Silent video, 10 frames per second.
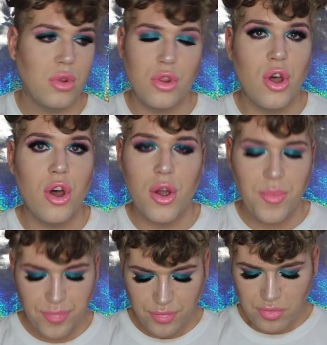no.
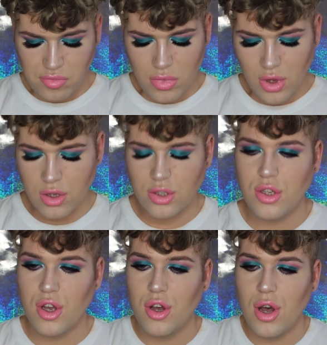
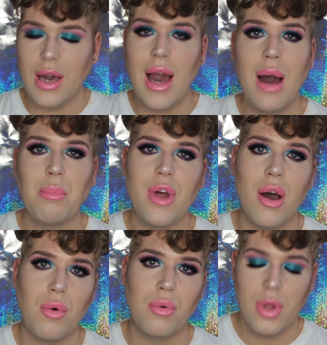So I calmed
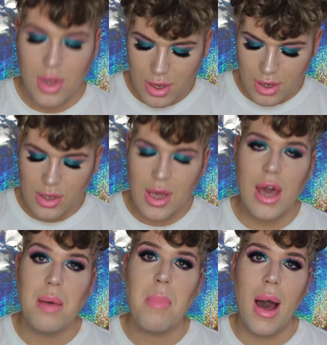down,
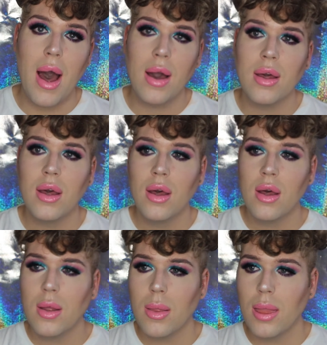came back,
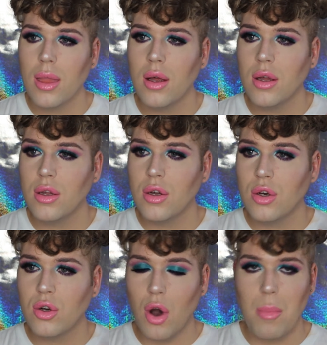
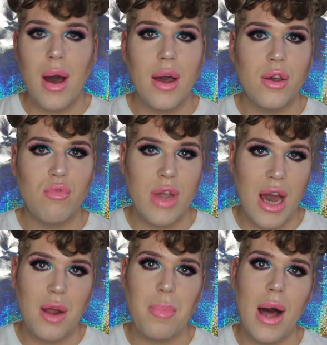got my
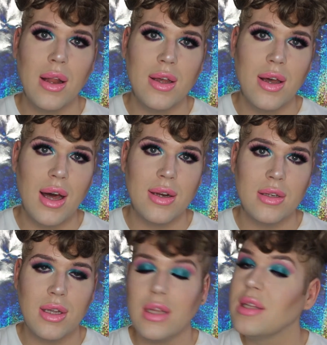Rihanna palette,
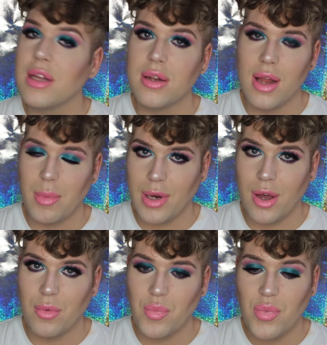and it didn't let me
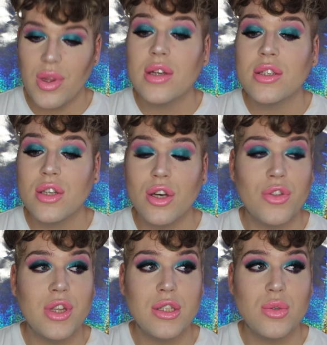down. So
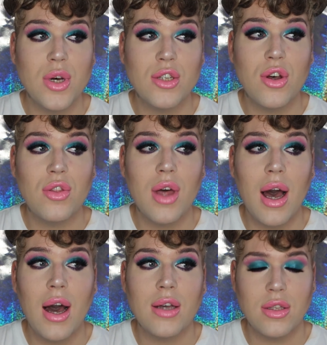this is what's on the
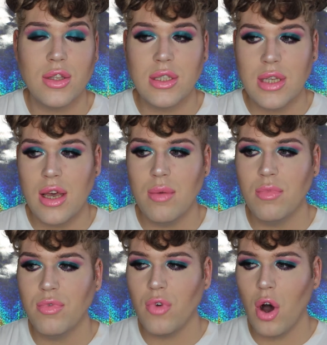eyes, the same